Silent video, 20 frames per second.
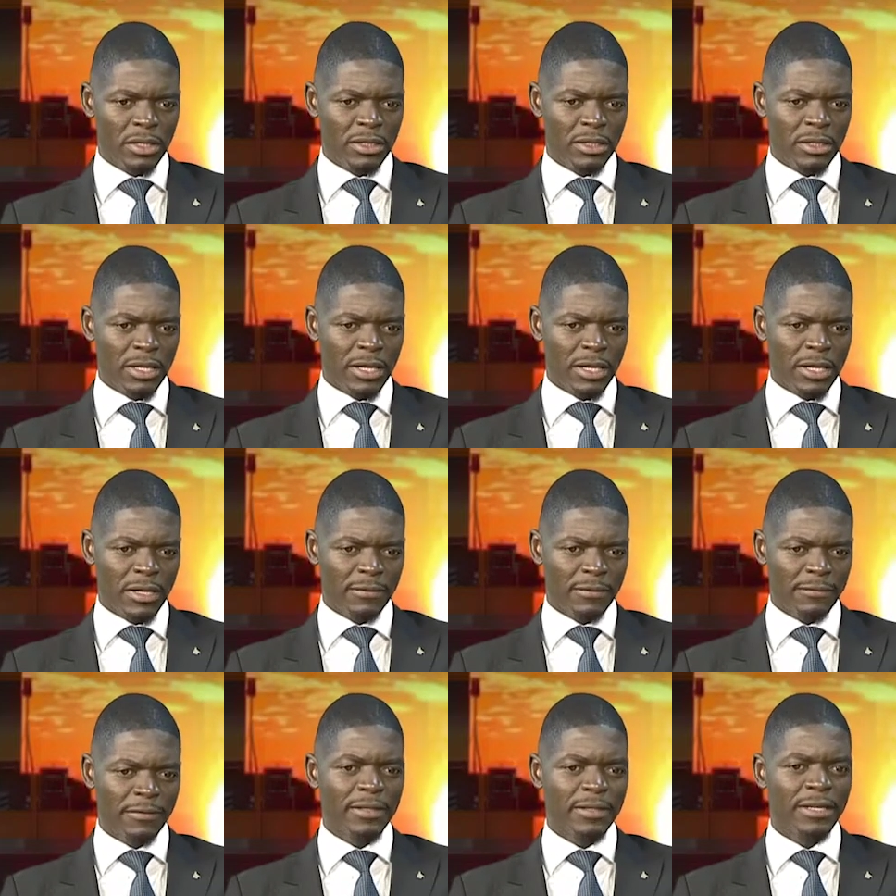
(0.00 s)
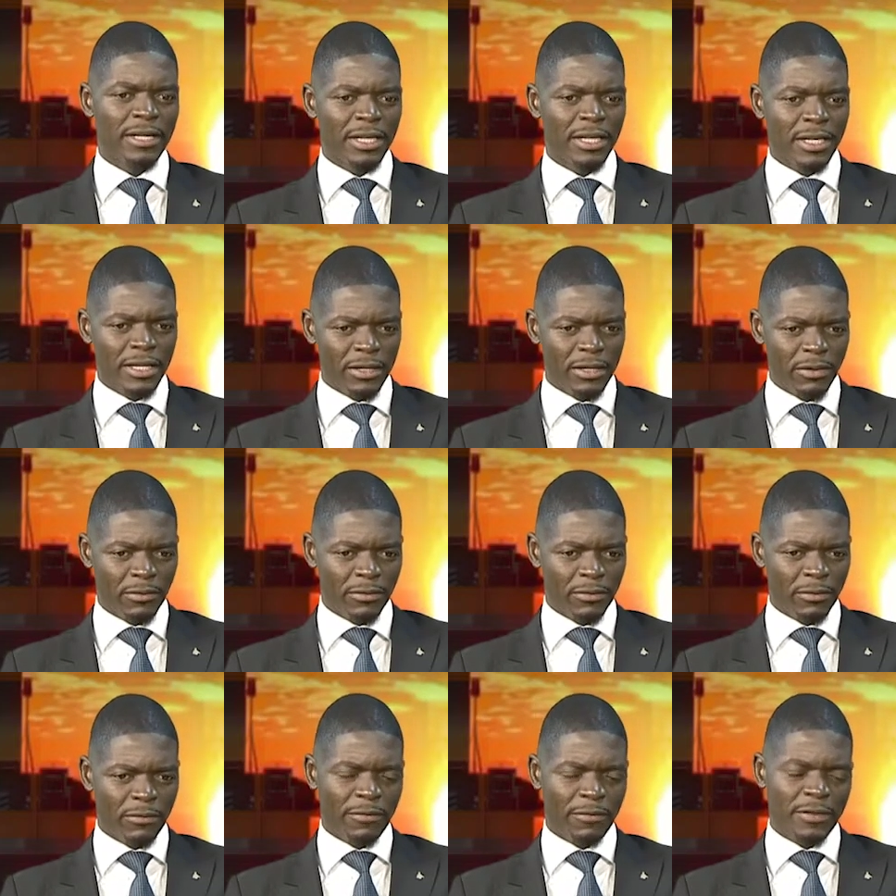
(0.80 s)
the feathering the
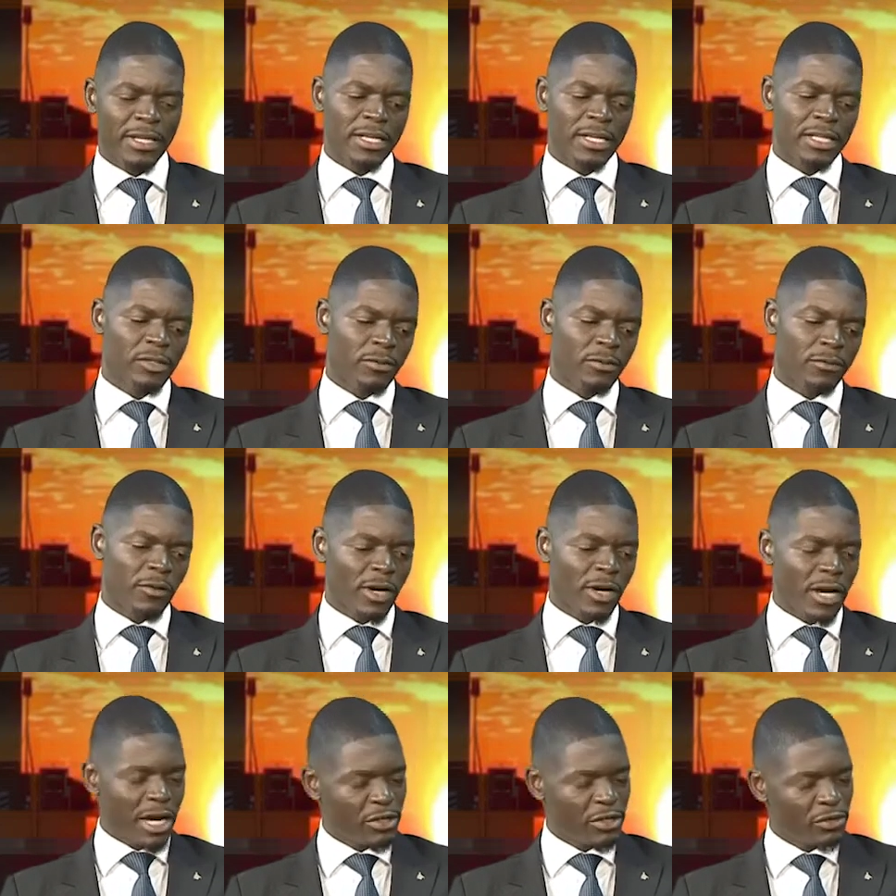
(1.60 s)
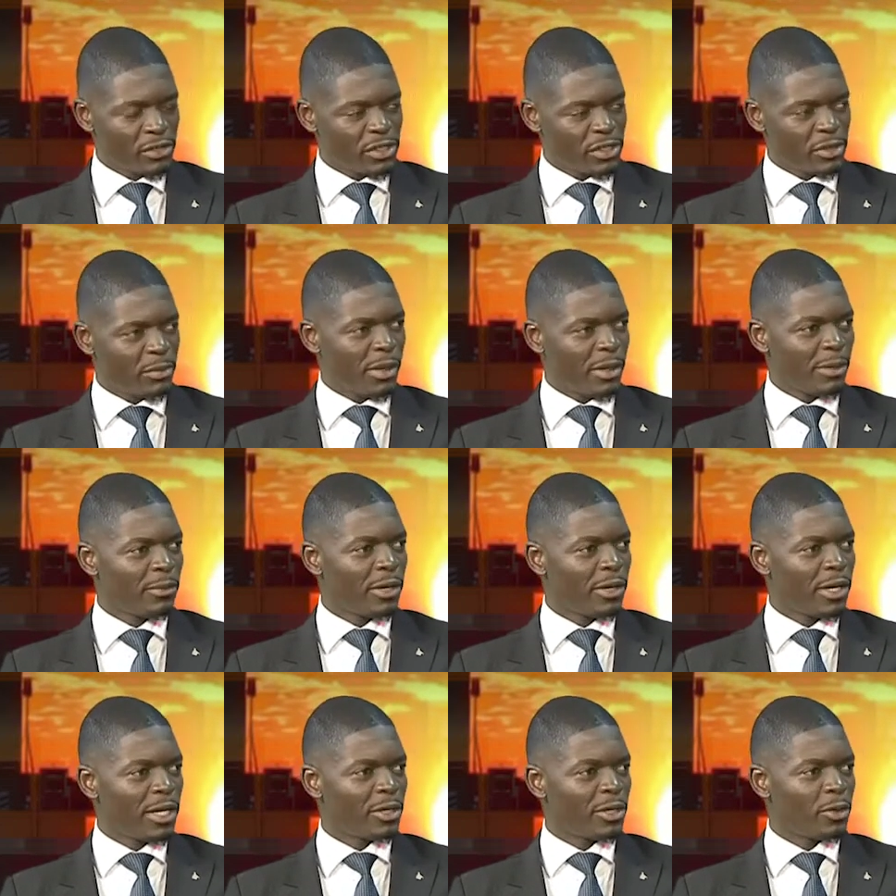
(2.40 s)
featherings of our country,
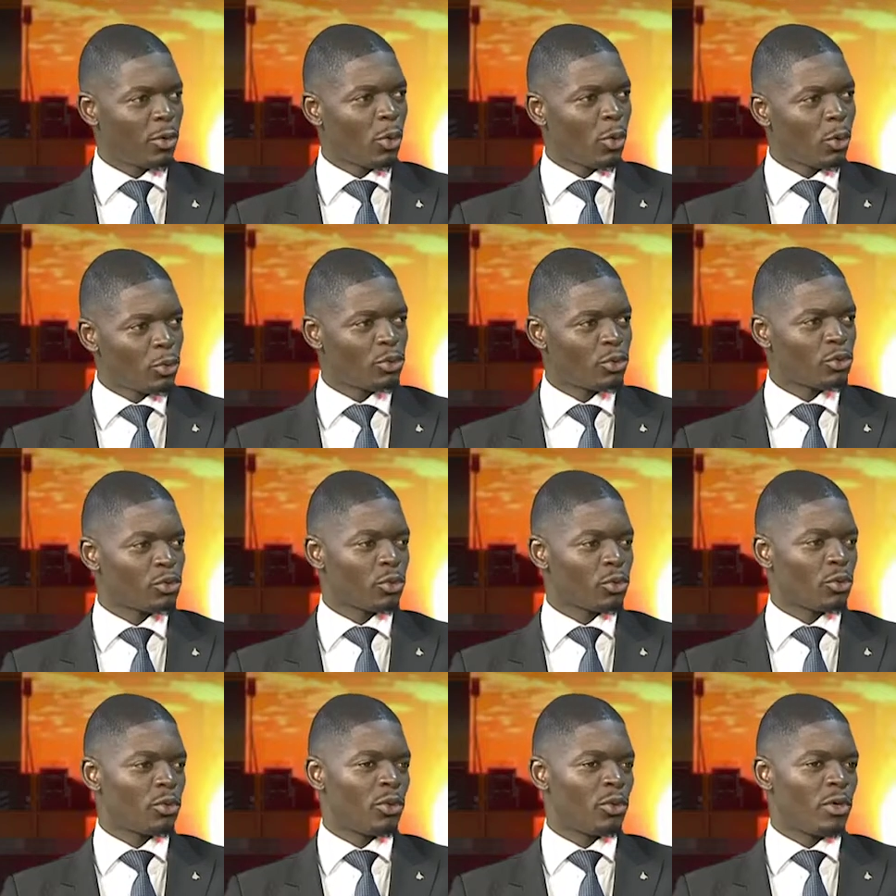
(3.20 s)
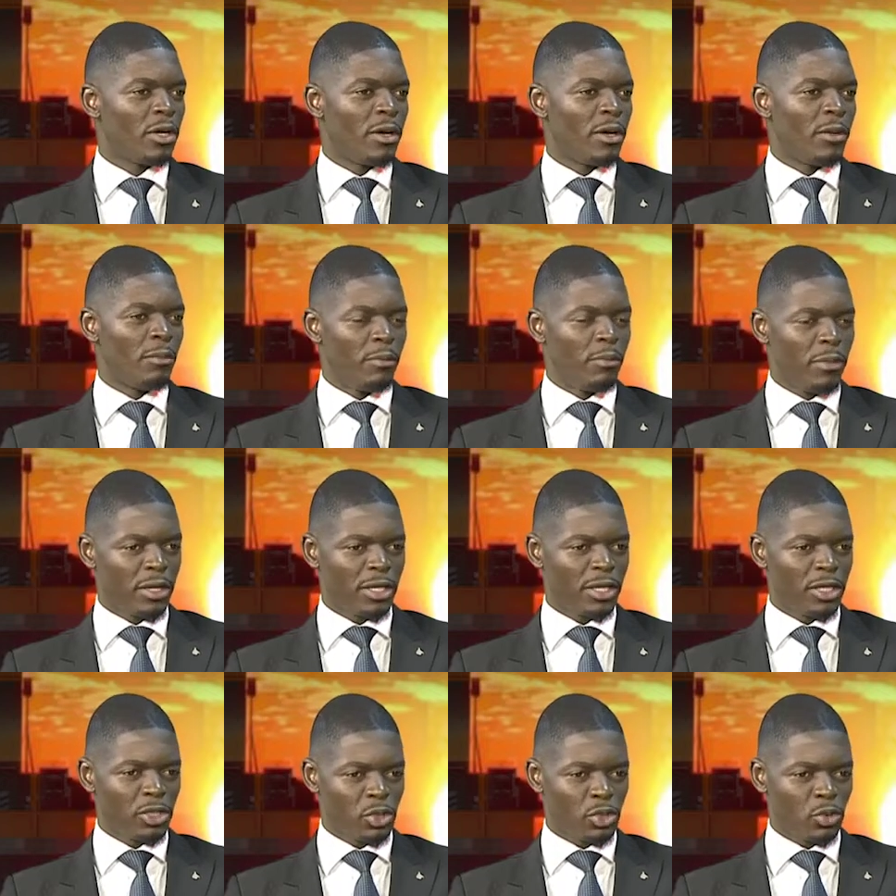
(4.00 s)
Zimbabwe, and also
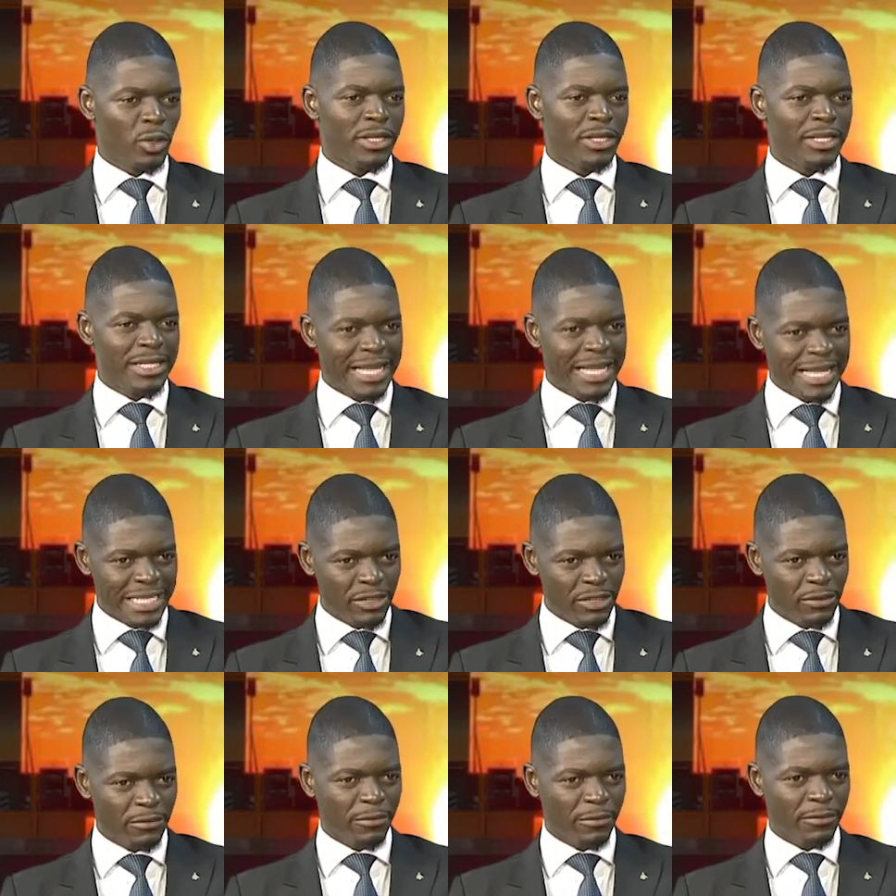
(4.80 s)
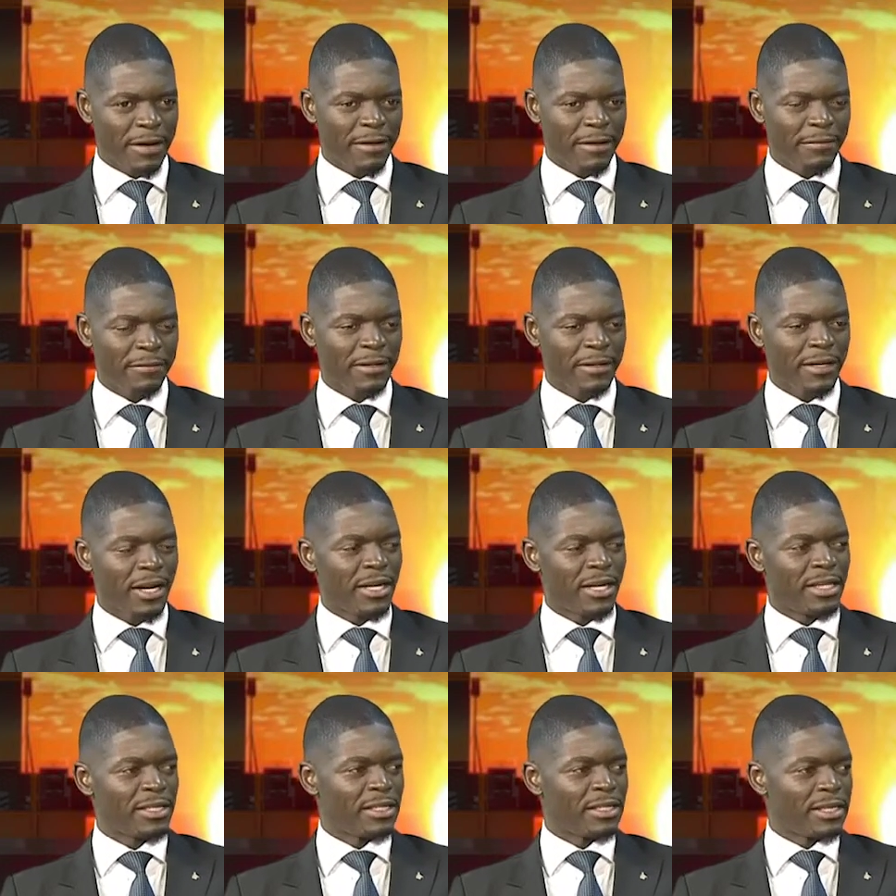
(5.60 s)
making sure the narrative of Africa
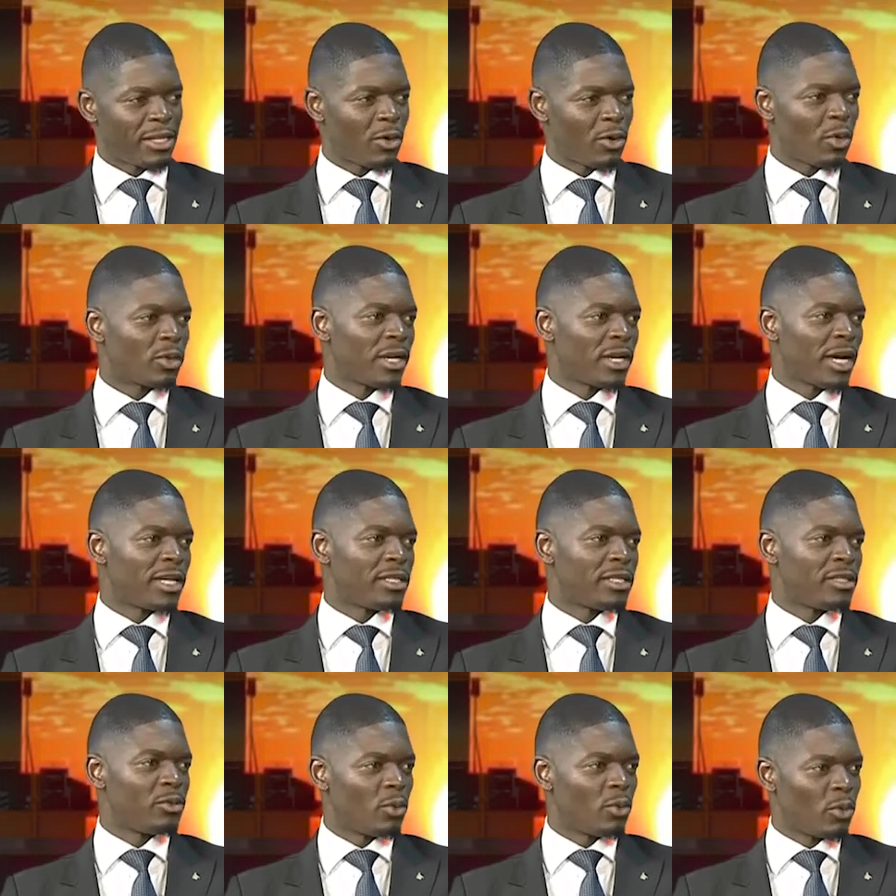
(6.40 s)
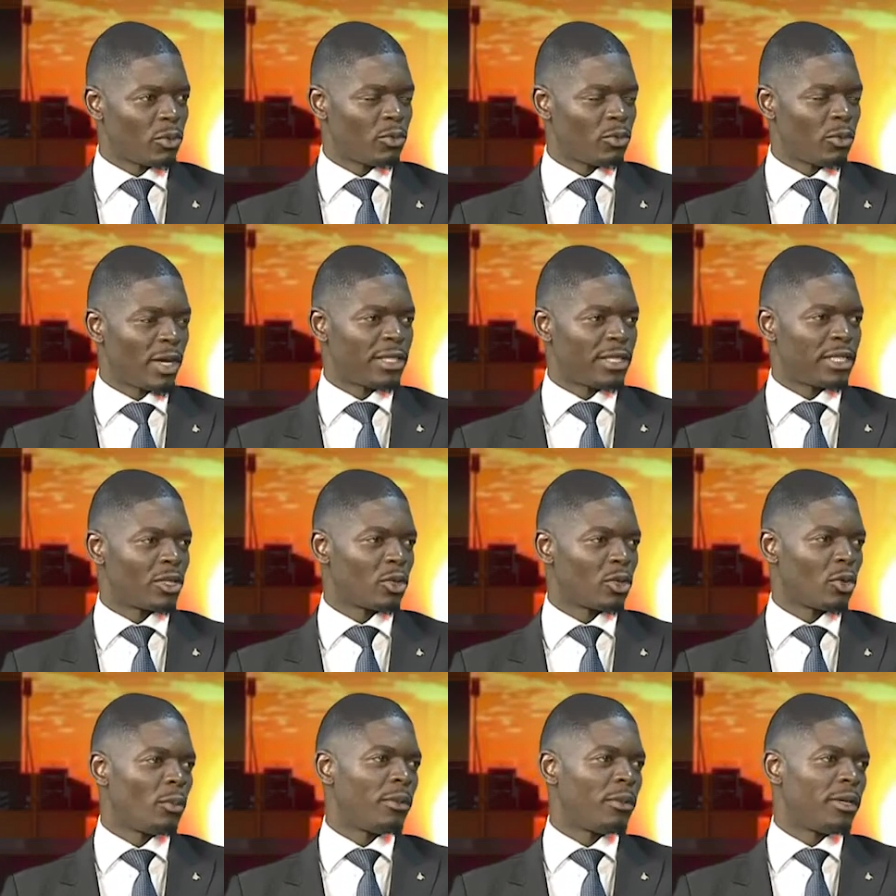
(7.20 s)
is recognized worldwide and
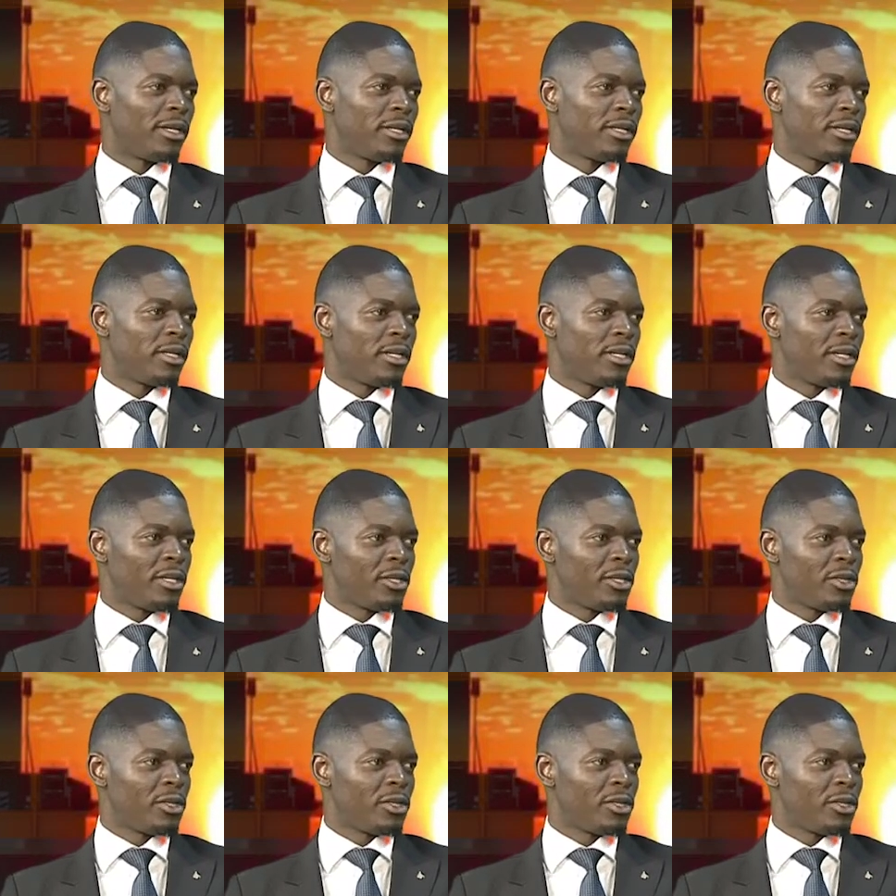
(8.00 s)
globally. Right.